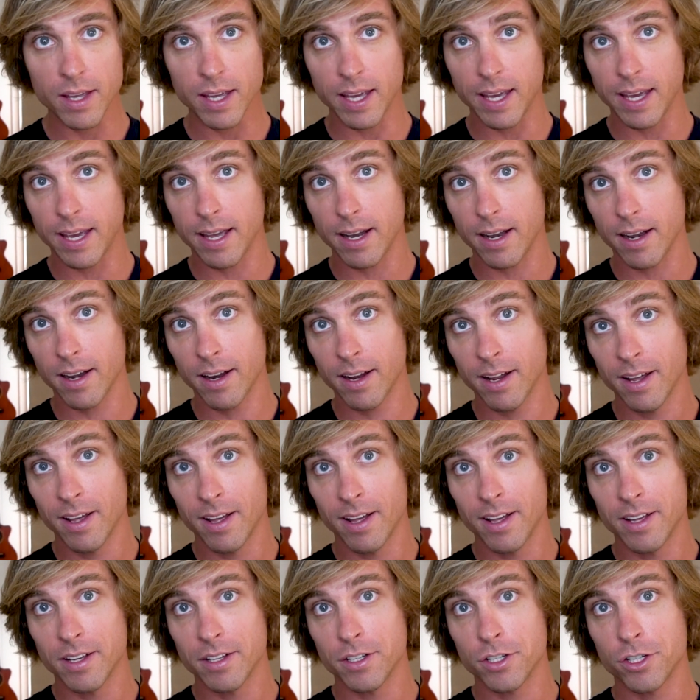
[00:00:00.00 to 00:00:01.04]
It
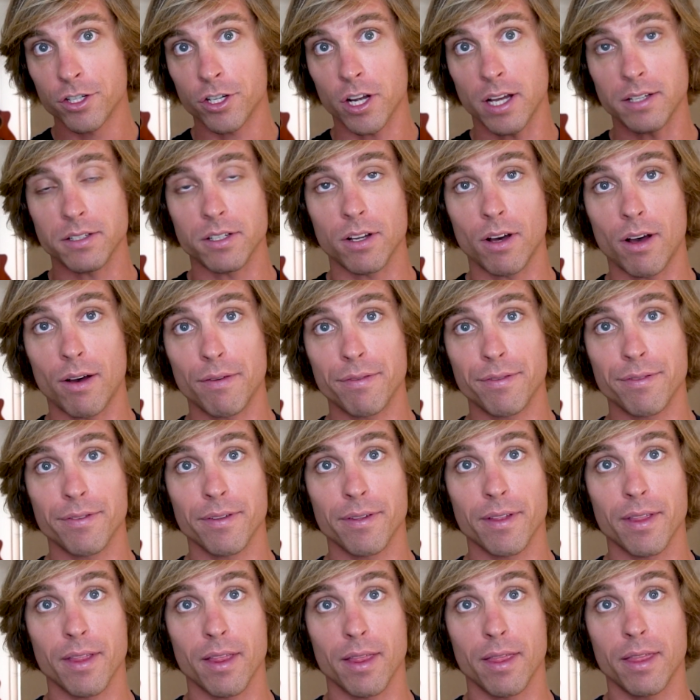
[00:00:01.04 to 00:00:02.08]
shuts off
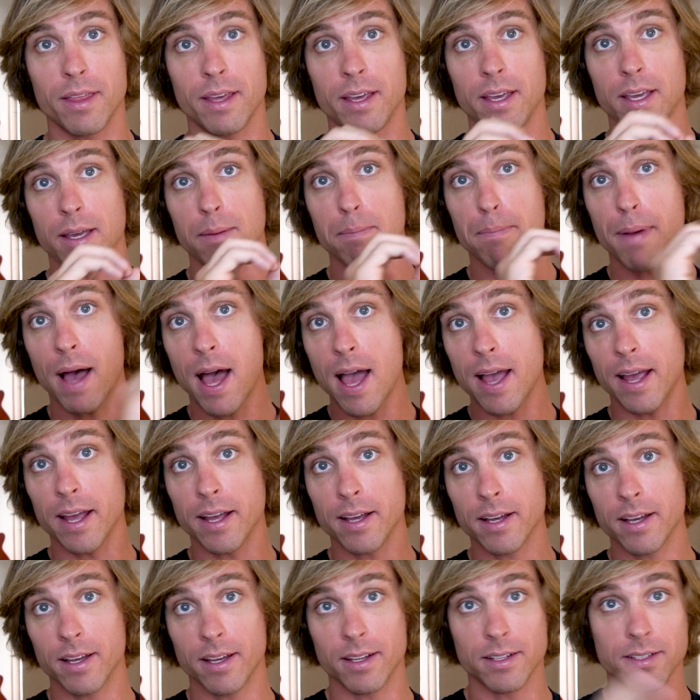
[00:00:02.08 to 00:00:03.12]
the
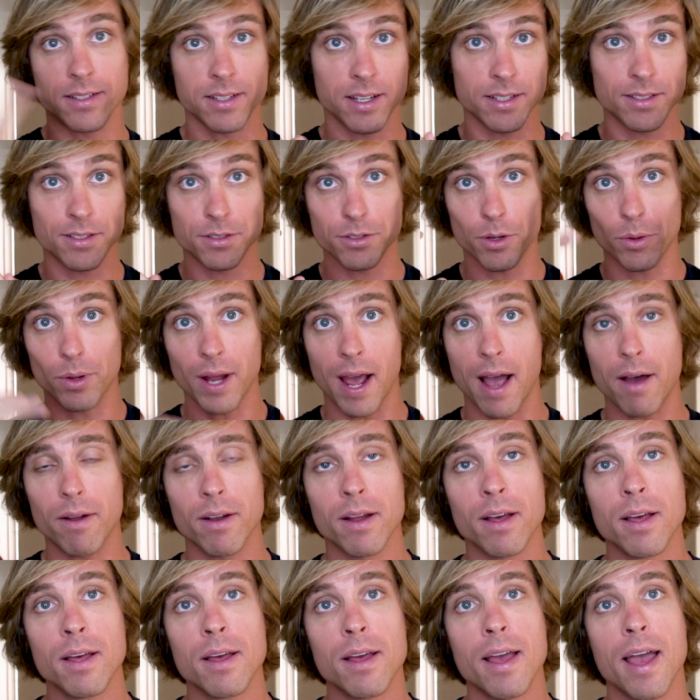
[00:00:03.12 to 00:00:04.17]
buying, it's sold
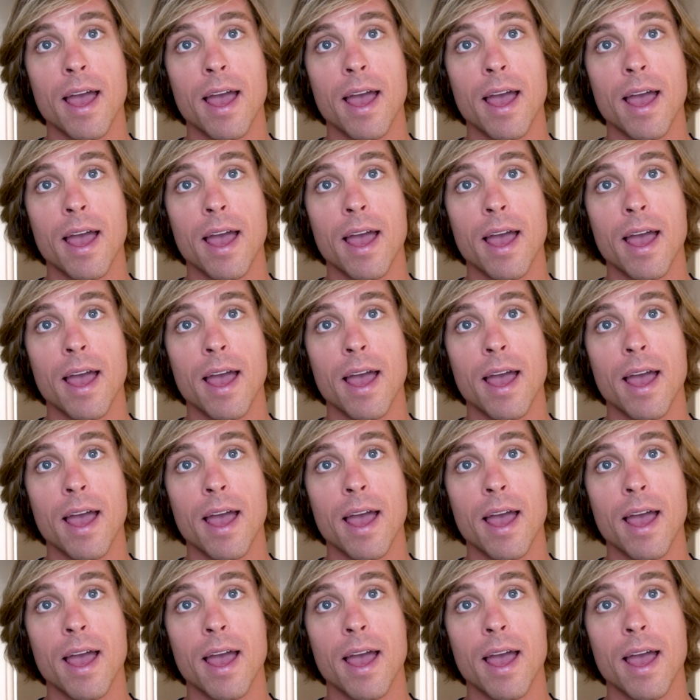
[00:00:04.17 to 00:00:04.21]
out,